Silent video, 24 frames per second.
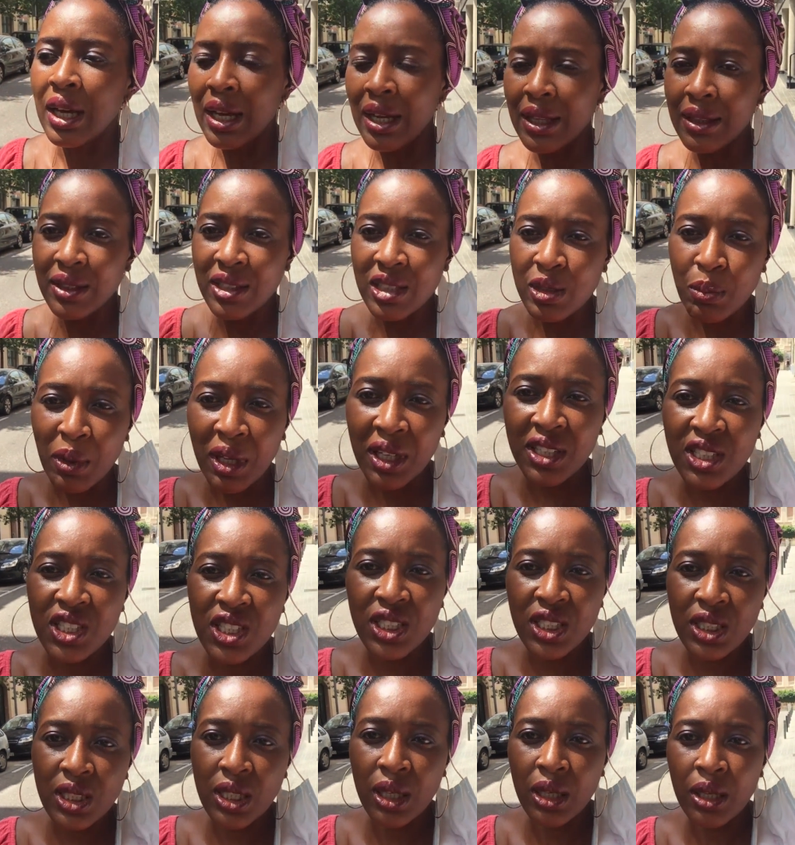And the
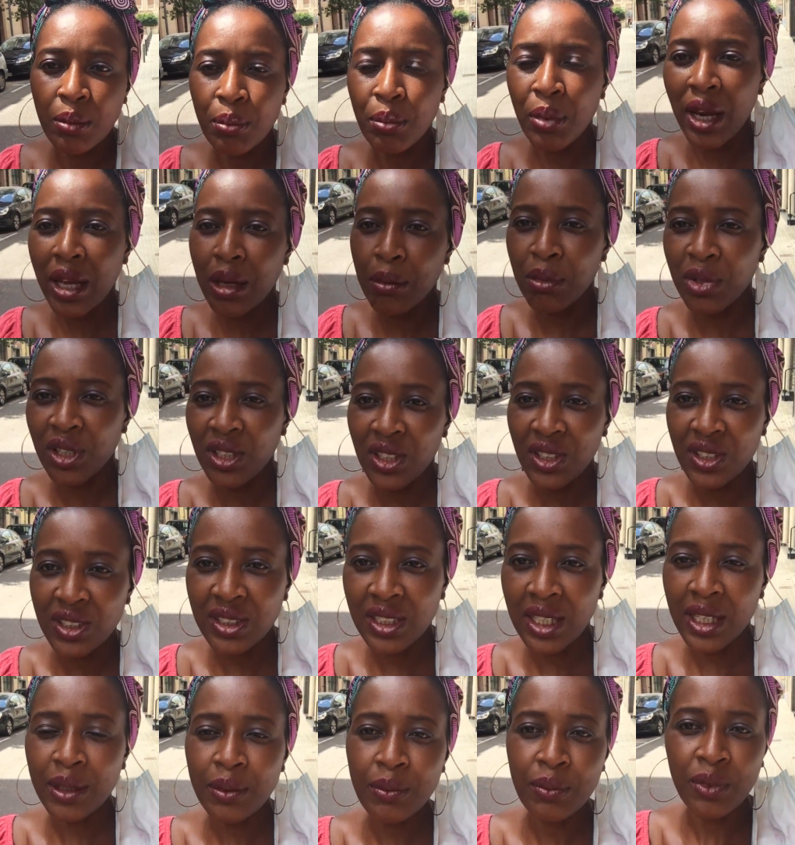Spanish Prime
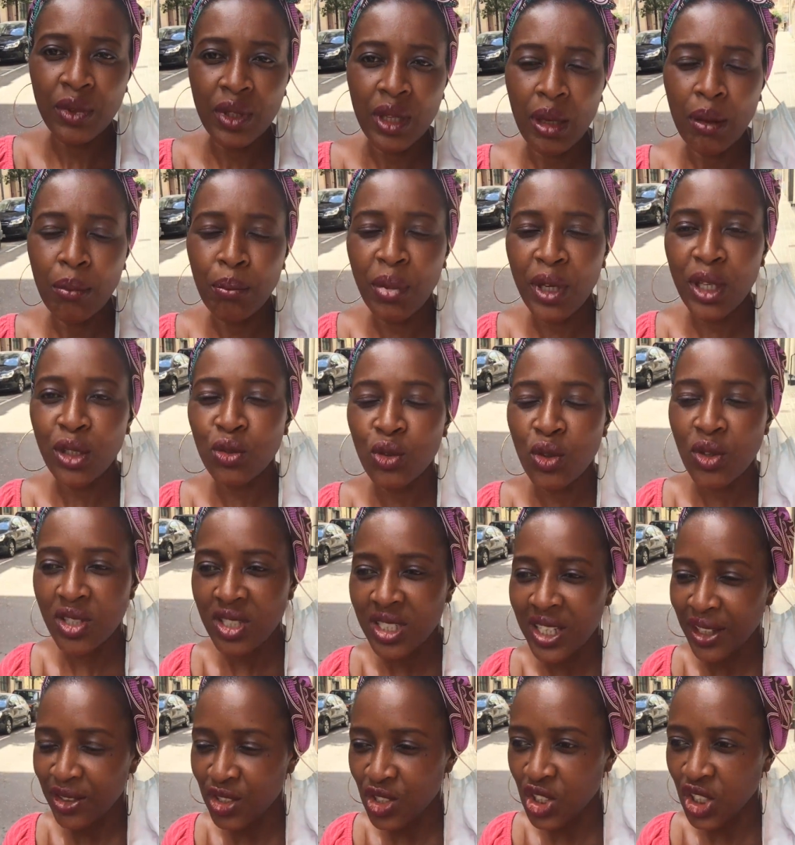Minister, Pedro
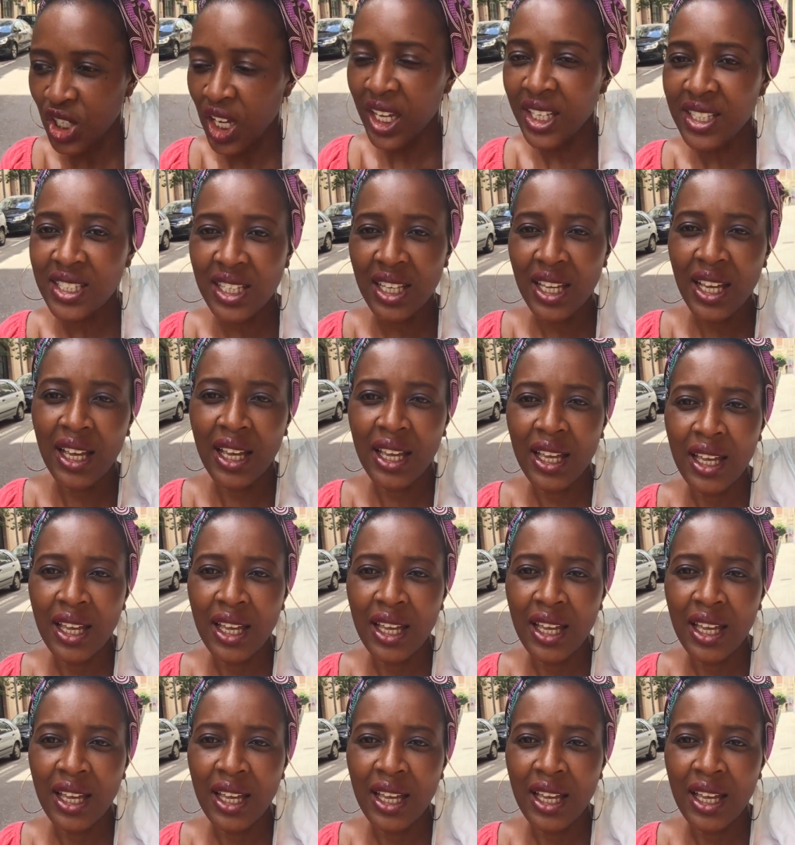Sanchez,